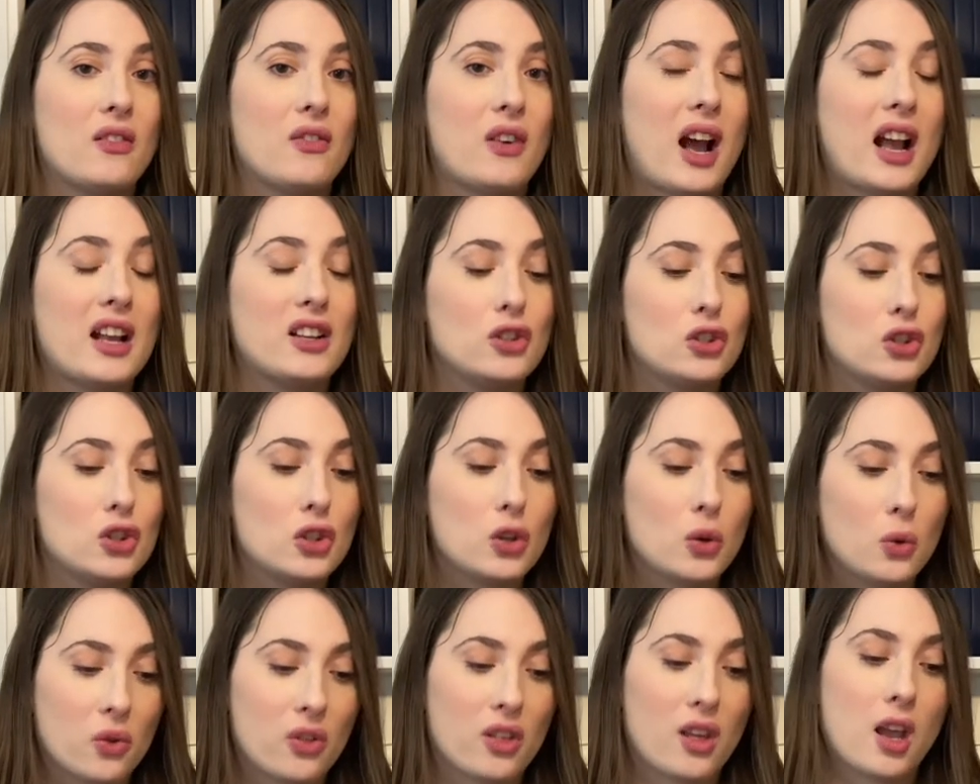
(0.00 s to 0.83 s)
I do
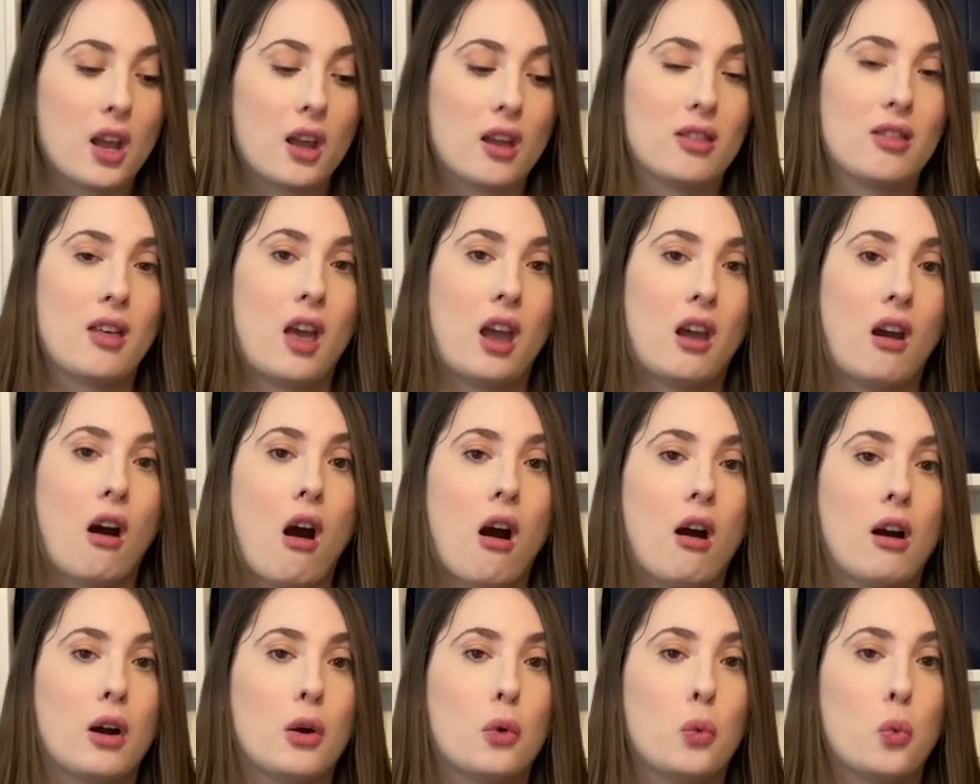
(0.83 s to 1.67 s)
think they
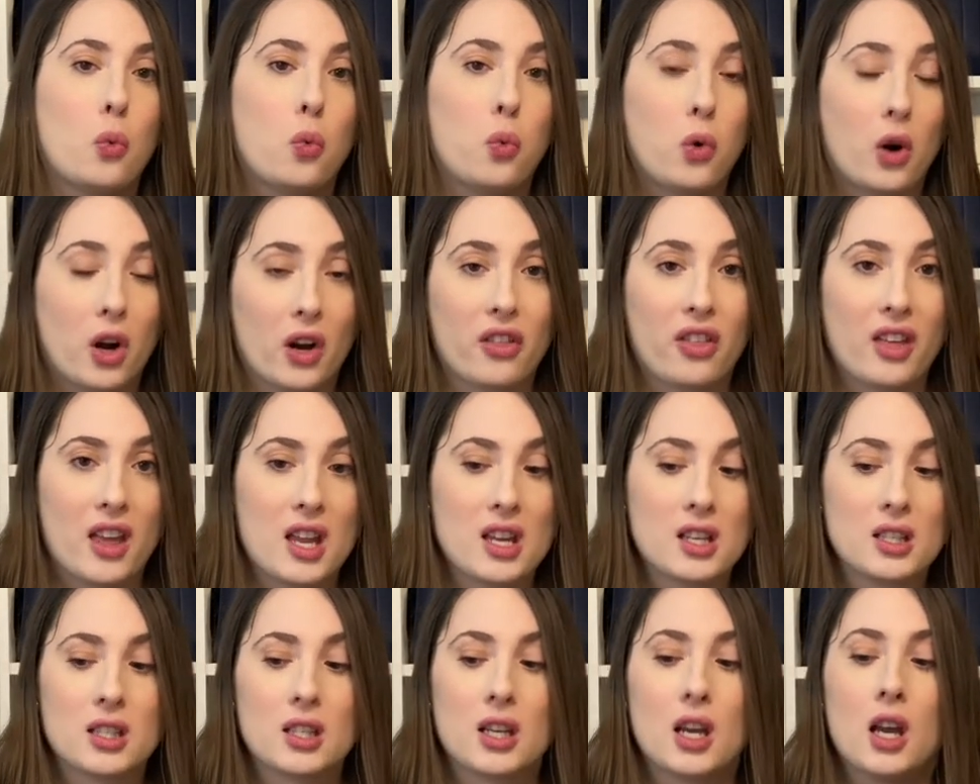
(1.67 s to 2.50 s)
are worth
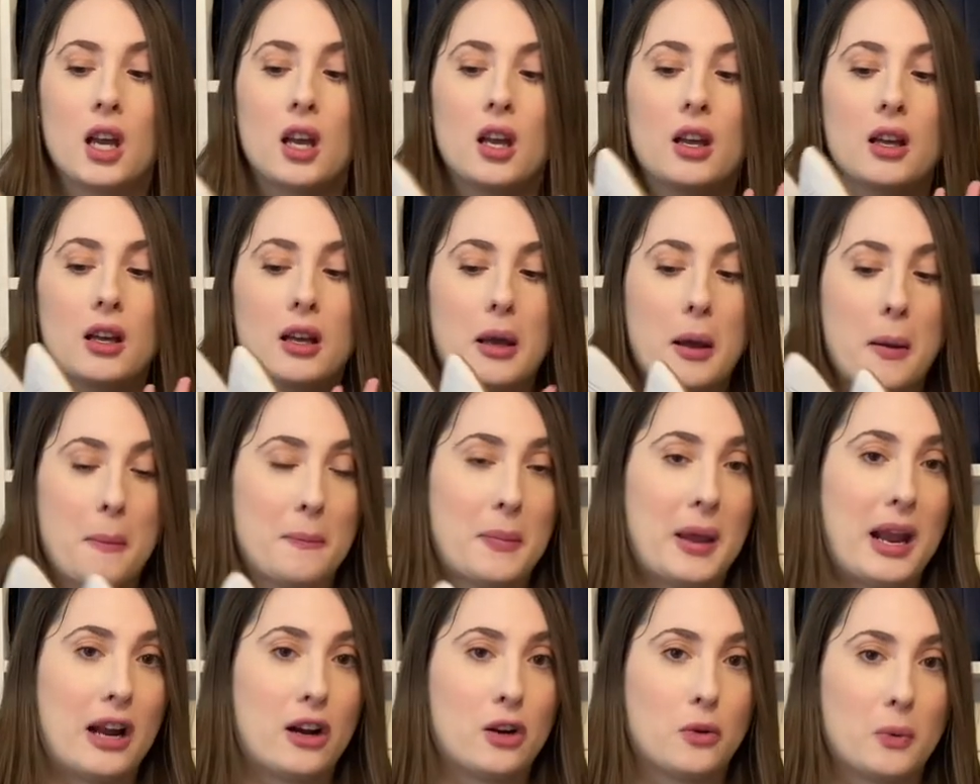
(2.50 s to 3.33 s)
it
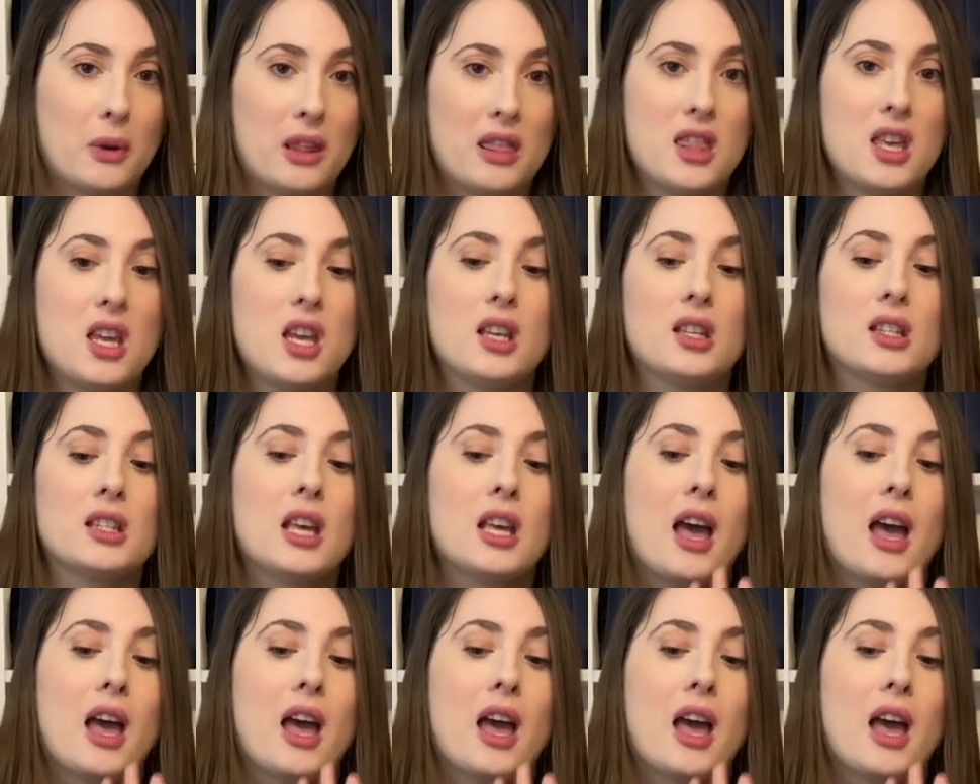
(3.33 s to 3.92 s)
compared with these.